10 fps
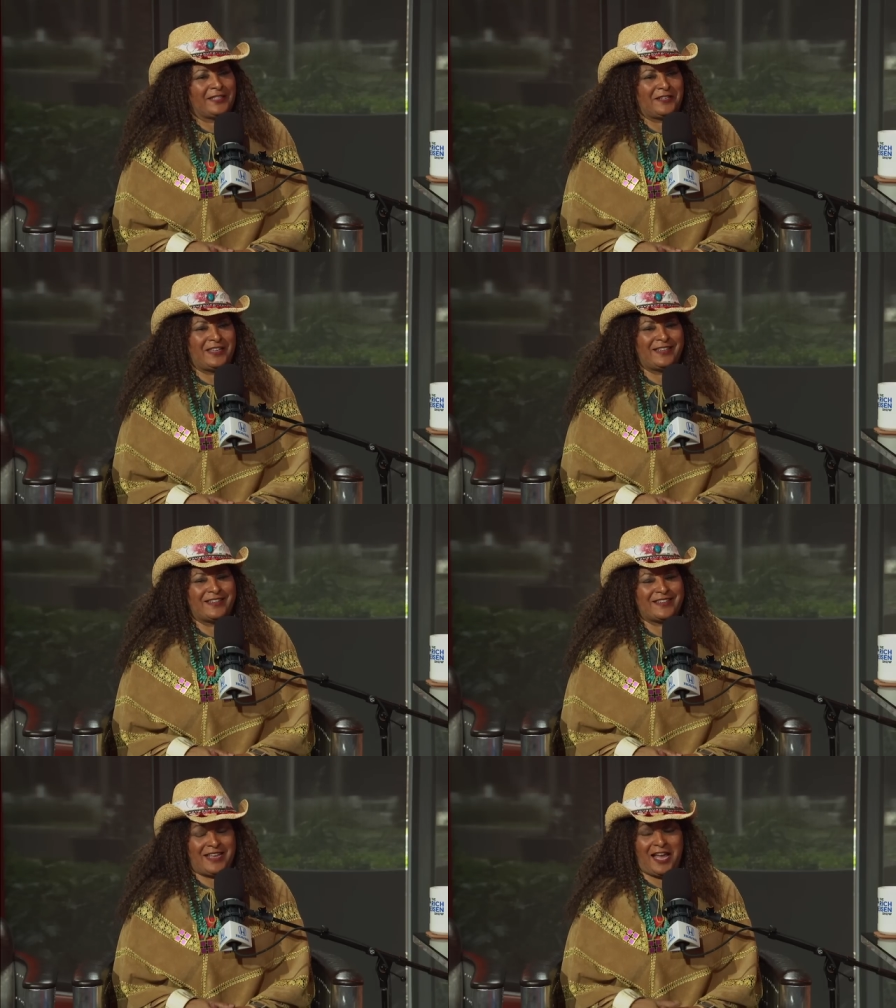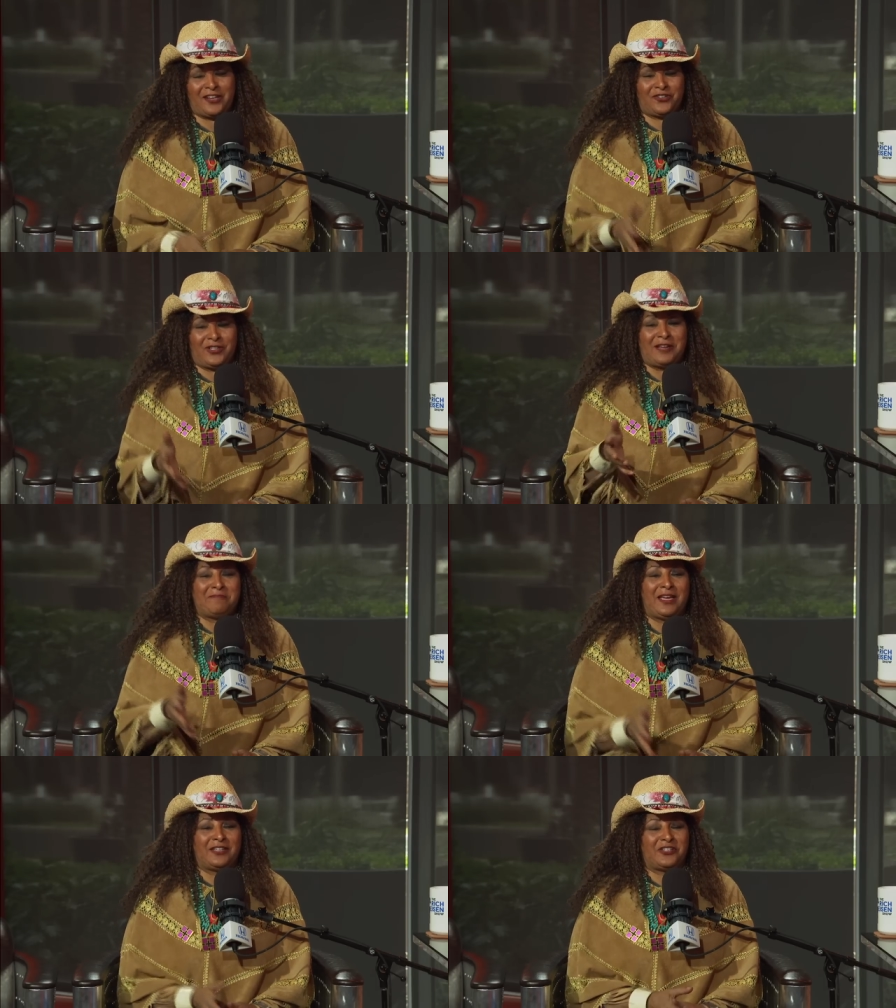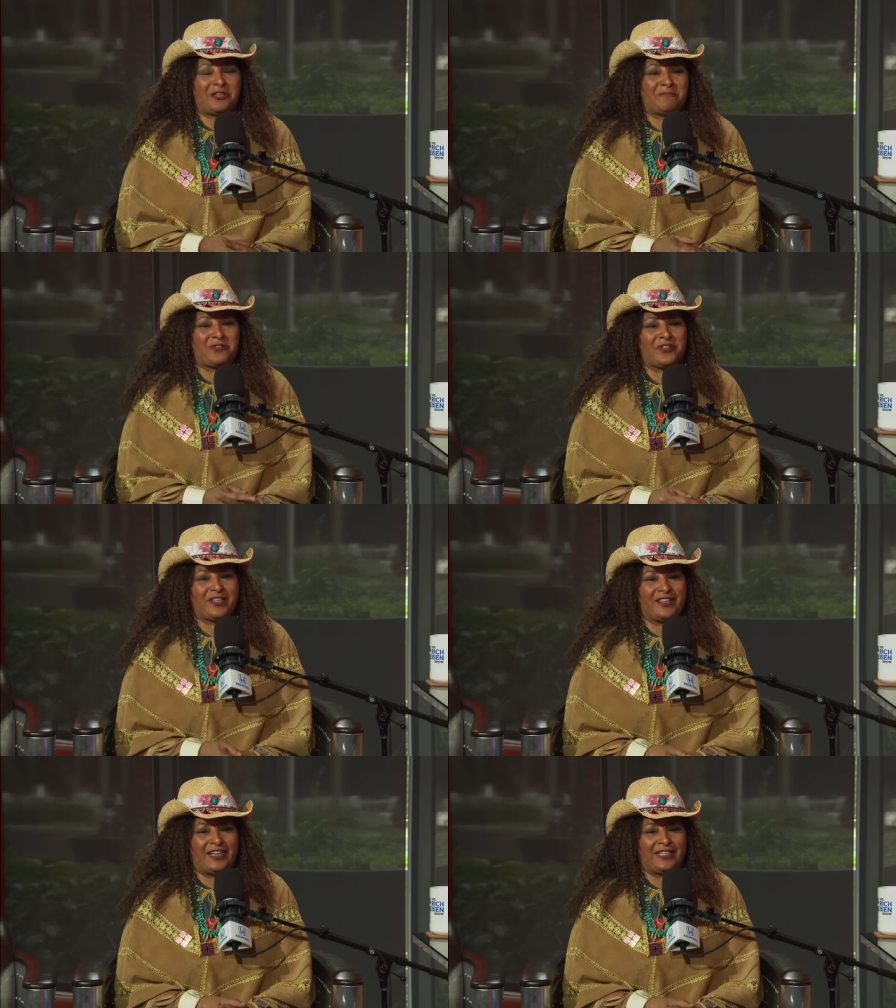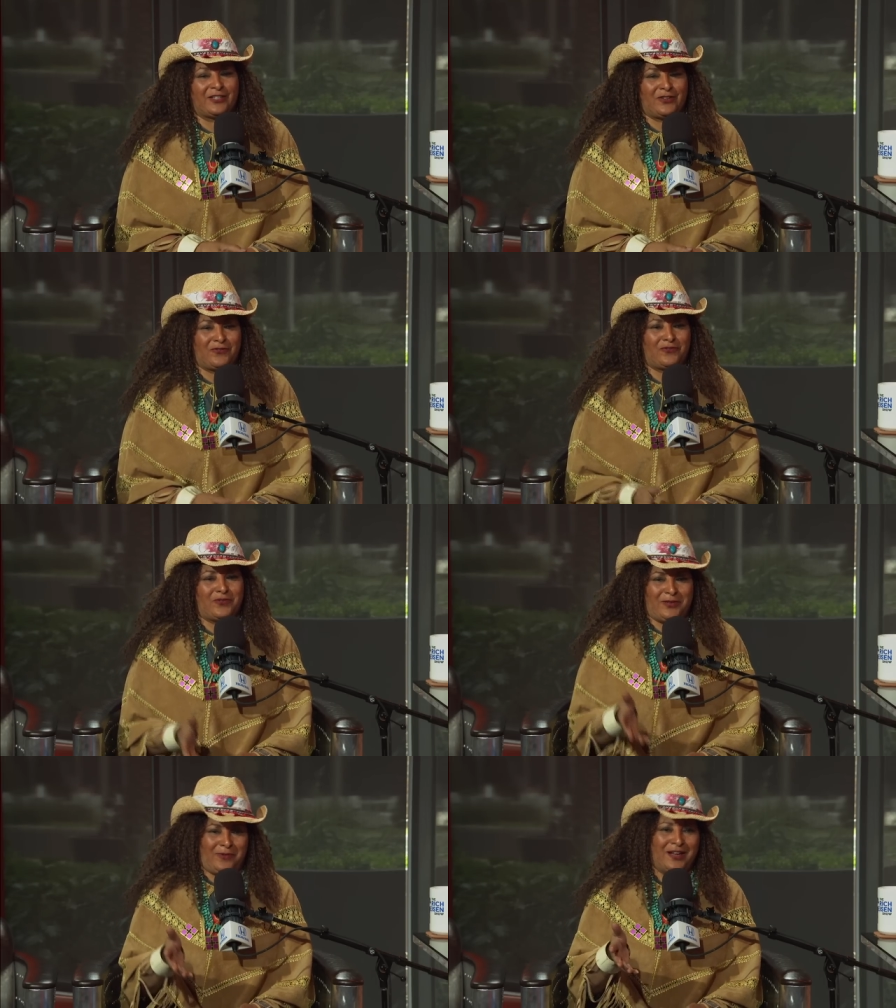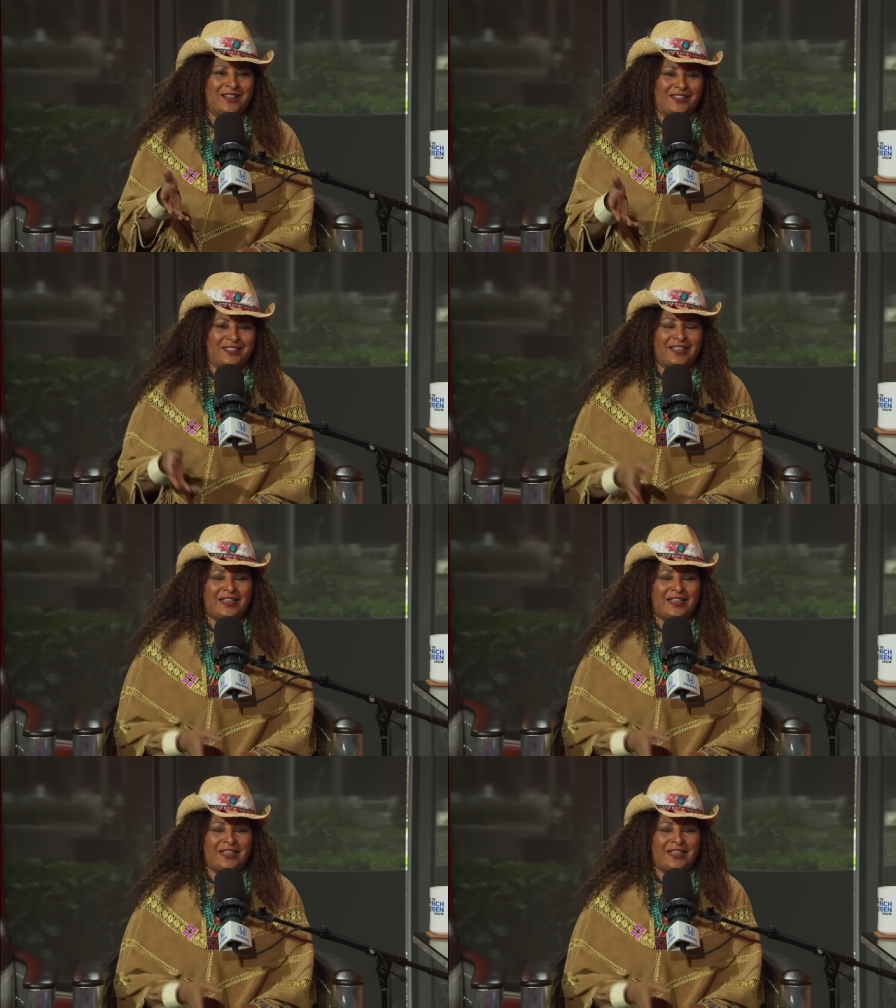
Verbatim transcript: And, and, actually, I met Jim early, and I didn't know who he was.